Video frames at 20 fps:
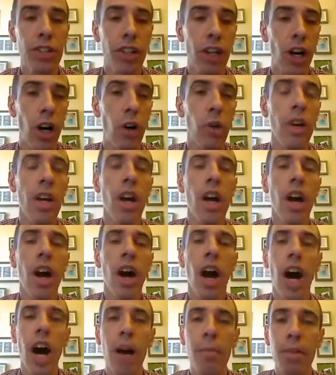ago,
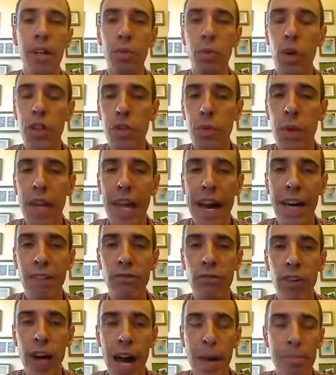in which we
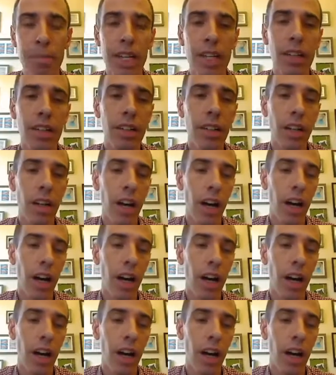had rapid